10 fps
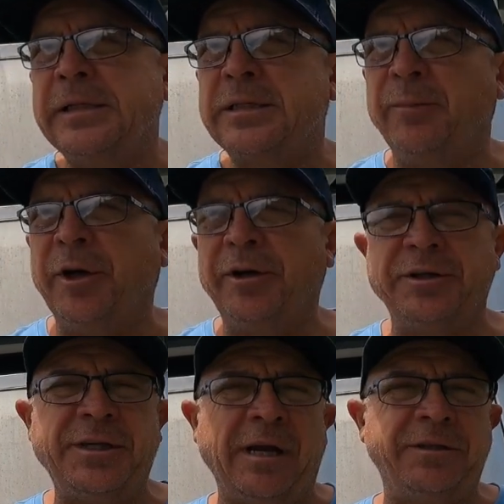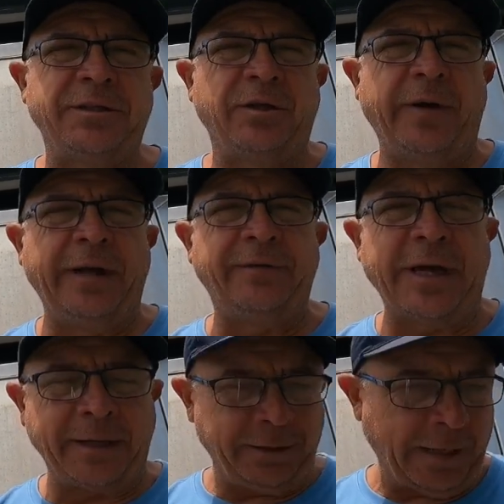some really good challenges already,
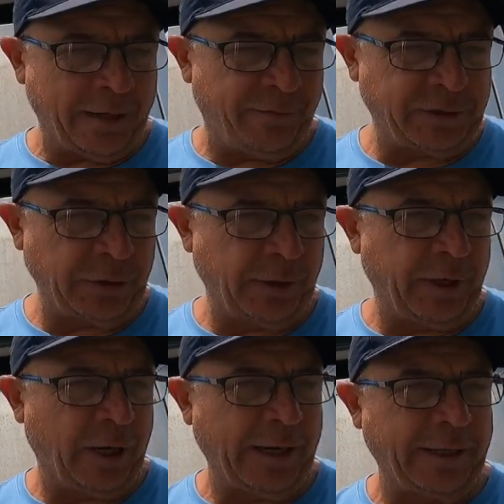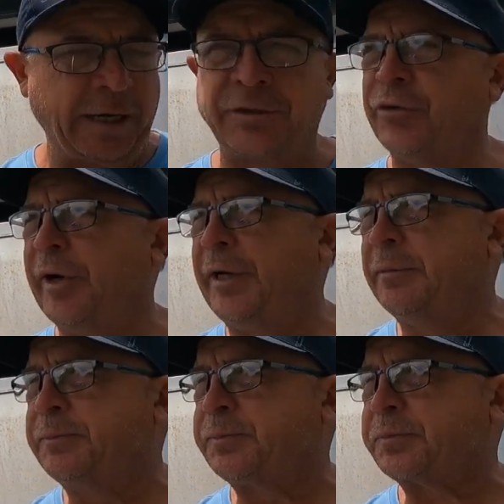taking it down to Victorian High Country
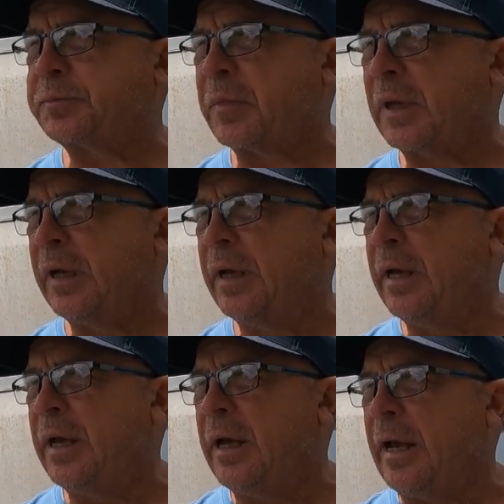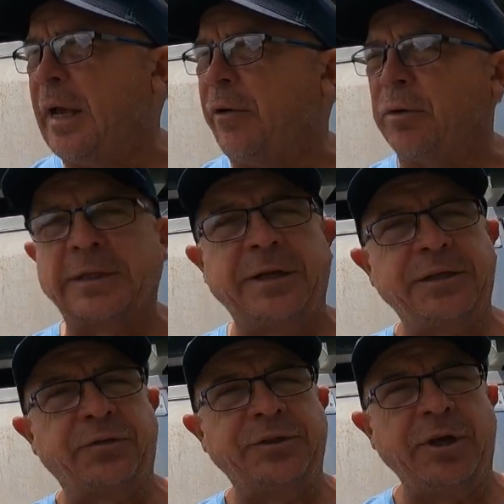and also
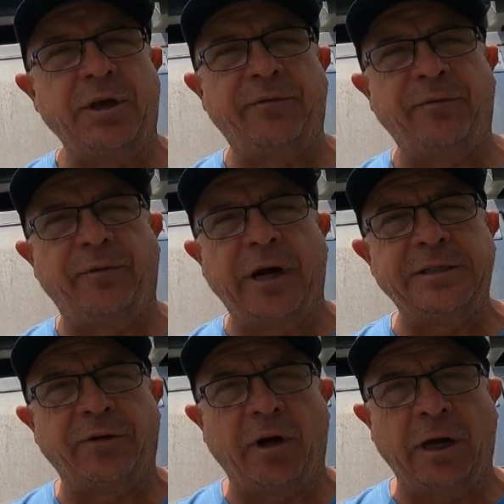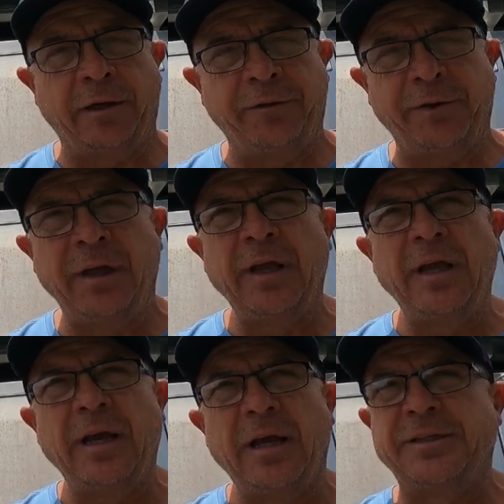just returned from Fraser Island.
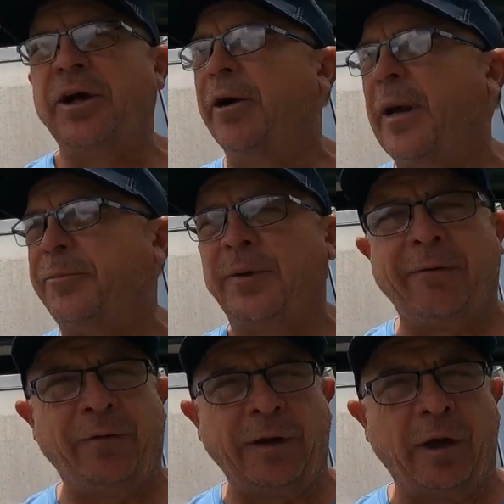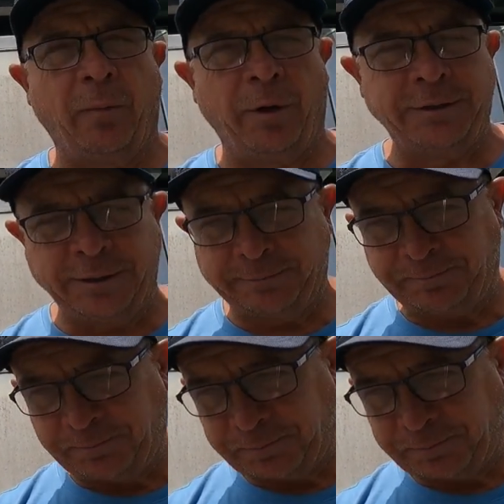It's held up to everything I wanted.